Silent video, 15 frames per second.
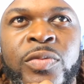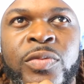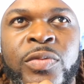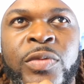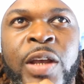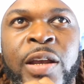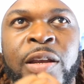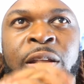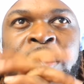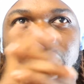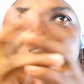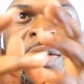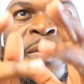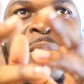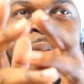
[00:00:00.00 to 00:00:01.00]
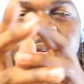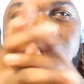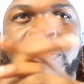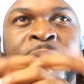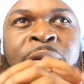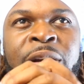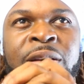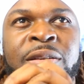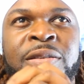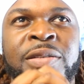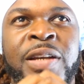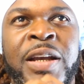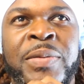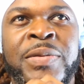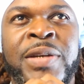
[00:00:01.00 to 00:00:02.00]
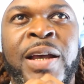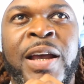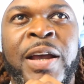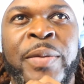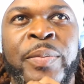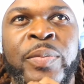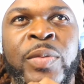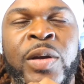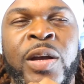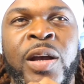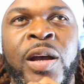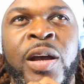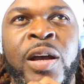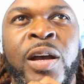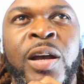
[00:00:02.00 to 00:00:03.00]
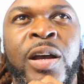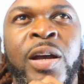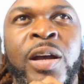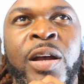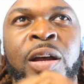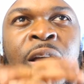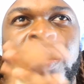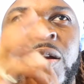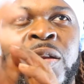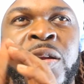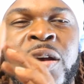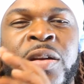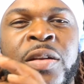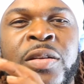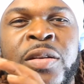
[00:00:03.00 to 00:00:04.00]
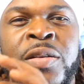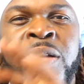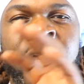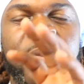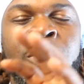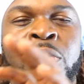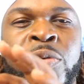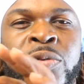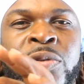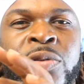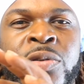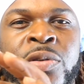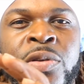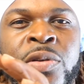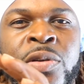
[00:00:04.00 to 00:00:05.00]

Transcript: they kill them, but at the same time, none of the doubles